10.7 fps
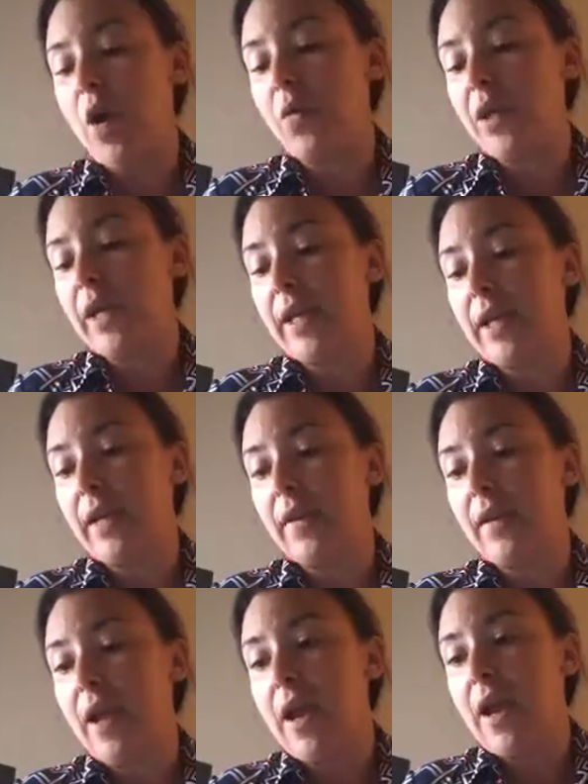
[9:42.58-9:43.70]
reading
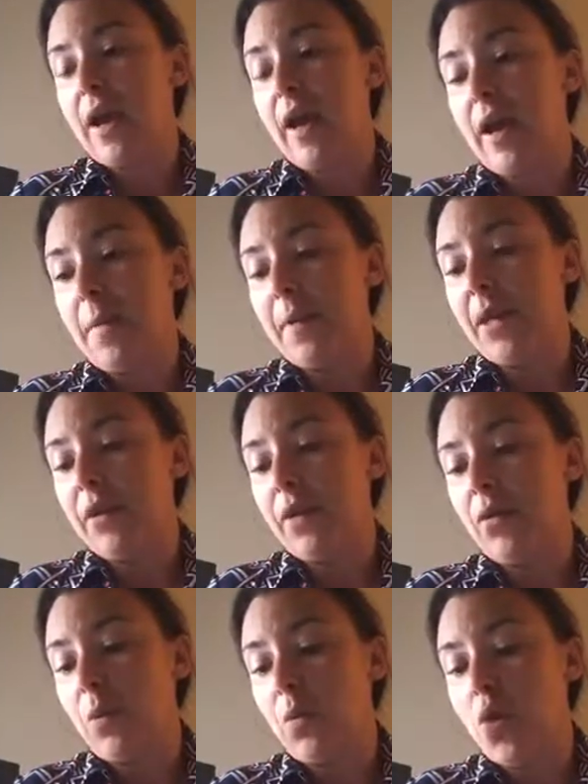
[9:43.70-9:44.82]
in the
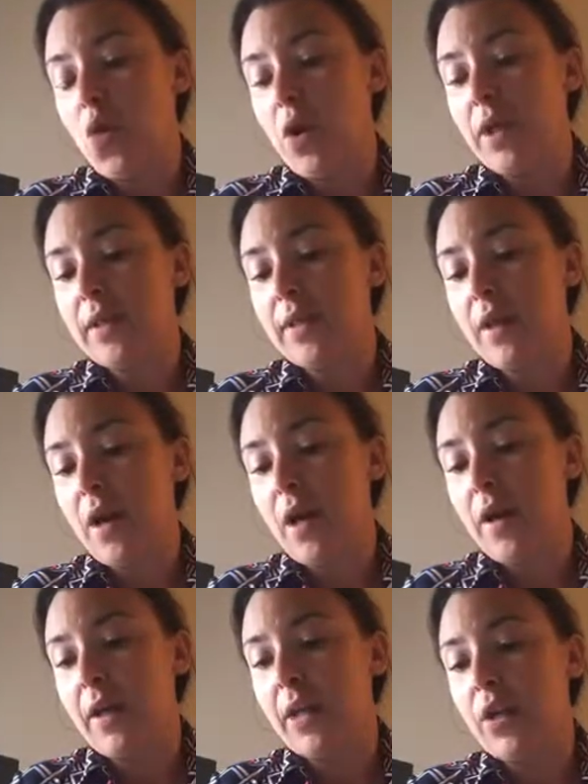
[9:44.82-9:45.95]
report
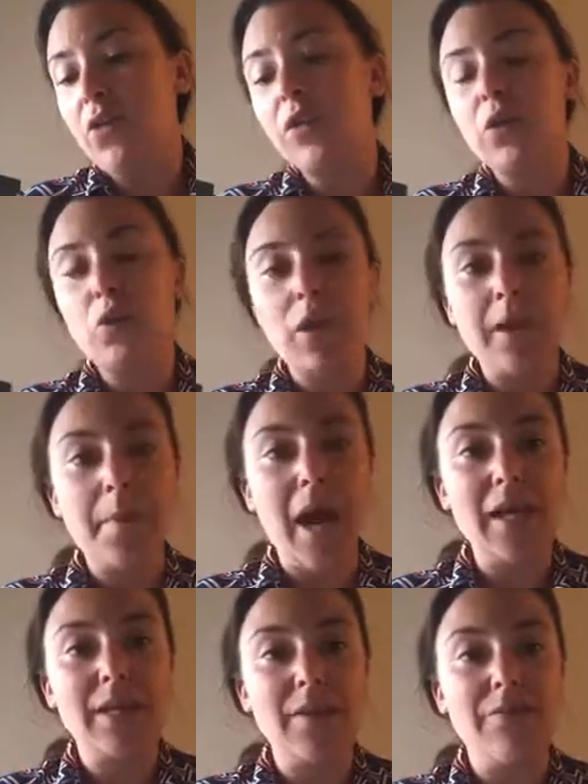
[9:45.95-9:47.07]
here of the dual
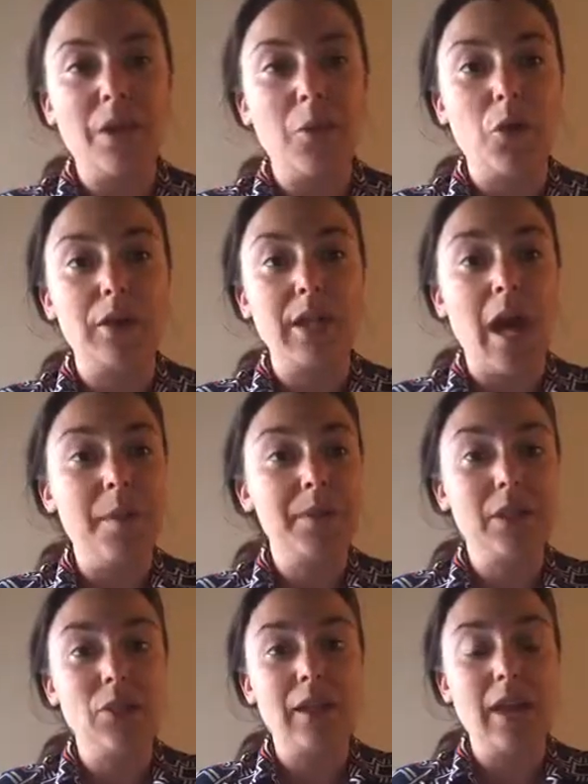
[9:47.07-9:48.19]
capacity framework. It's
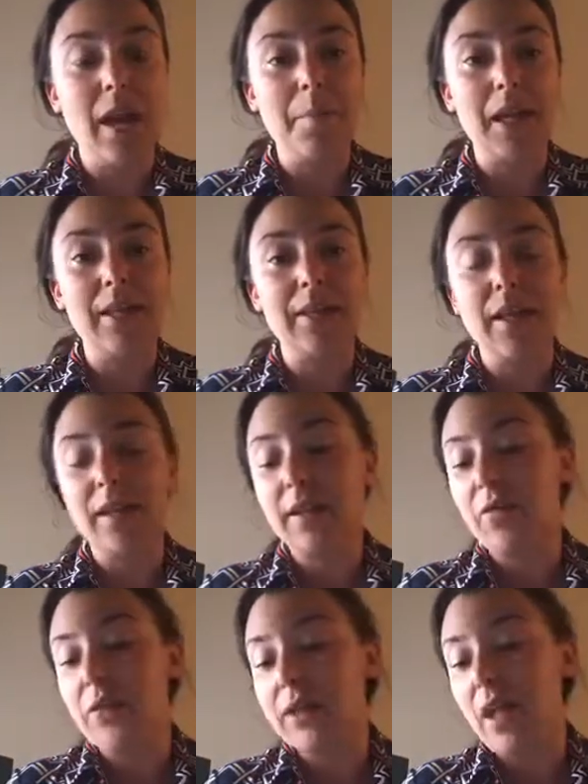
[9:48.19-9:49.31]
absolutely amazing
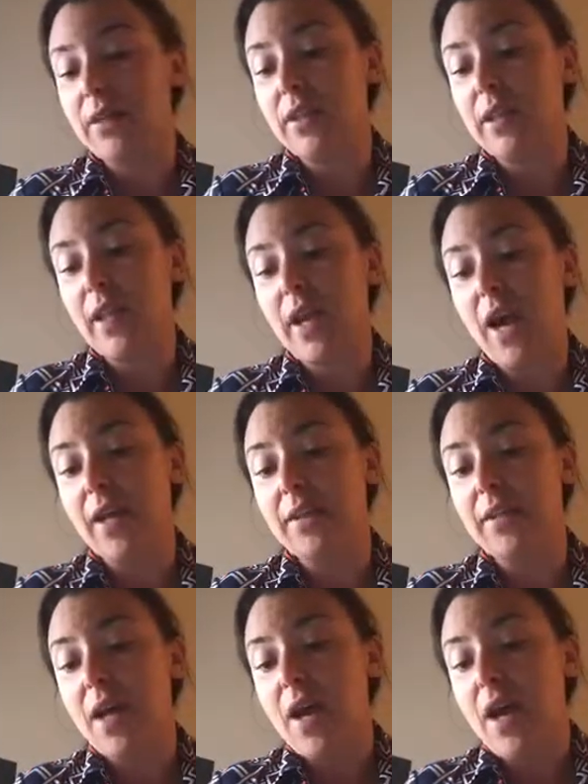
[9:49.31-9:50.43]
the results that they got,
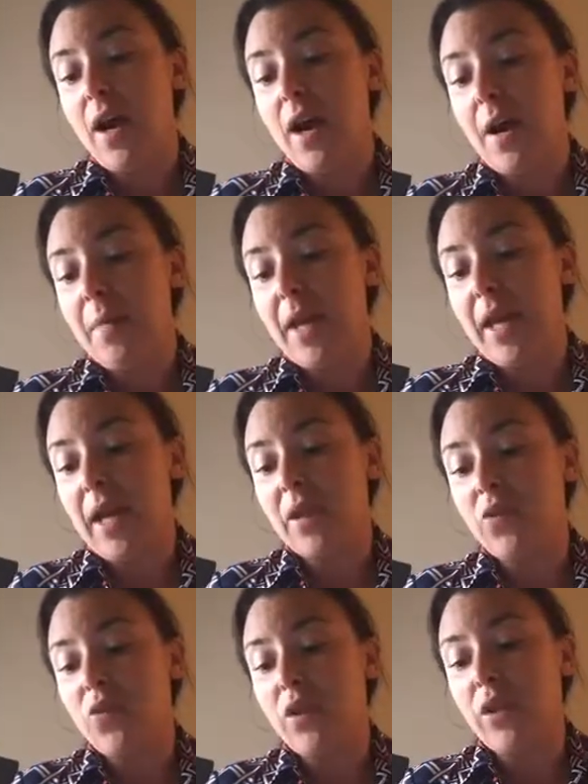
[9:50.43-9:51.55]

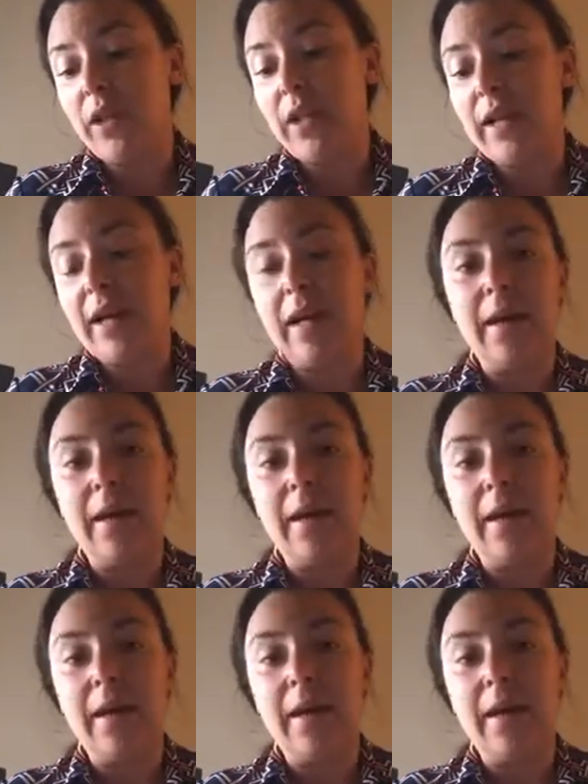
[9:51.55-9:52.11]
and really